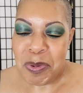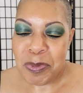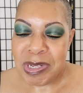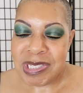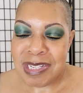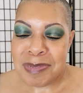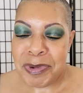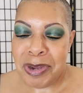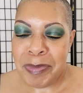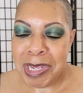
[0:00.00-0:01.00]
What's a
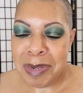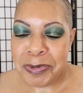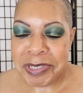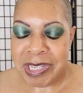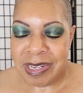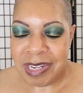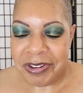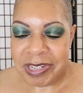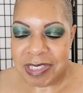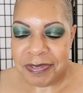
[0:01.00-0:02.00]
small makeup or
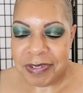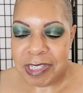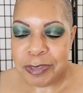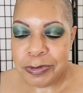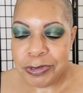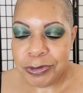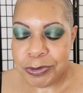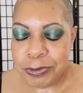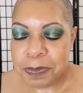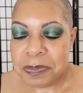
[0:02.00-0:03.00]
skincare activity you
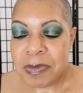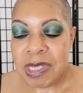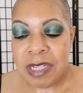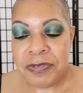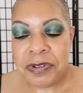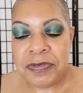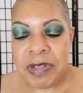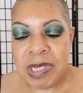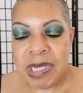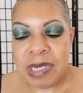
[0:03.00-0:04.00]
do if you're
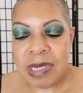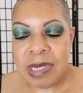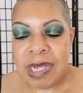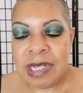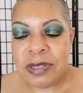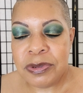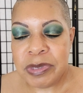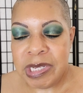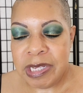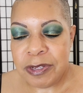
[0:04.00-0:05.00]
feeling a little
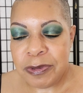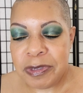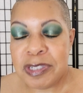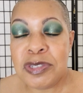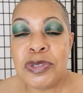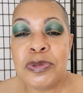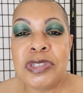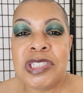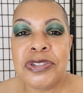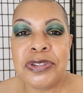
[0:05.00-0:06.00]
down to
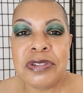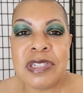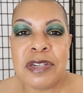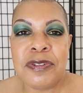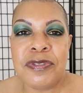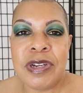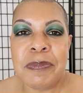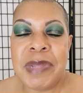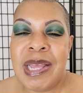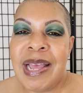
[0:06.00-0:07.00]
cheer yourself
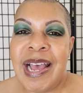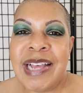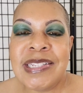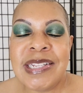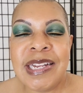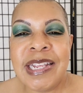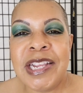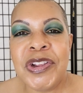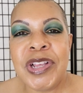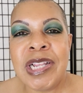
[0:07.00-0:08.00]
up? I sit
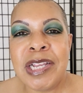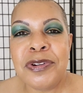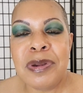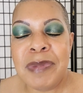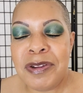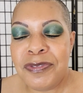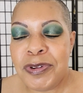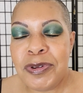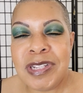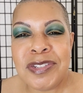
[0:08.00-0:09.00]
here and click on my
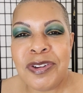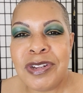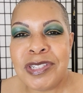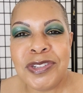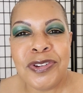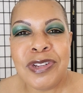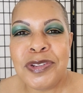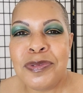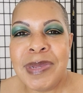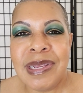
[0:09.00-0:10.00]
phone and talk to y'all and
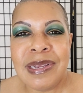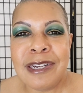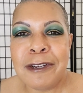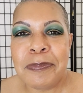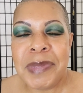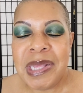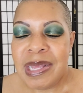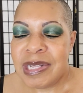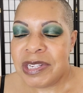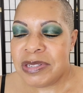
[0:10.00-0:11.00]
do makeup.
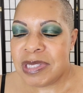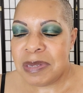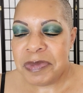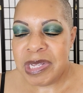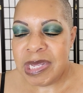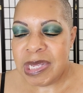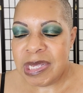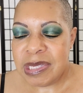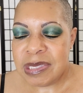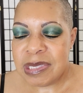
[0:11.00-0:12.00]
There's some
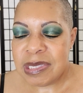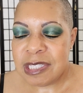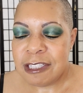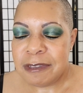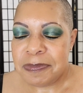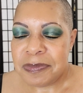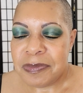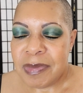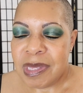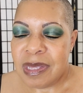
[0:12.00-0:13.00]
days,
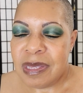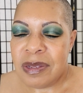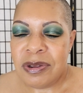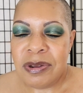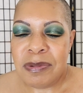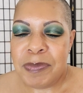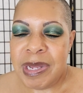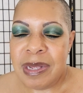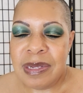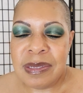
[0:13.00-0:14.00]
y'all, my.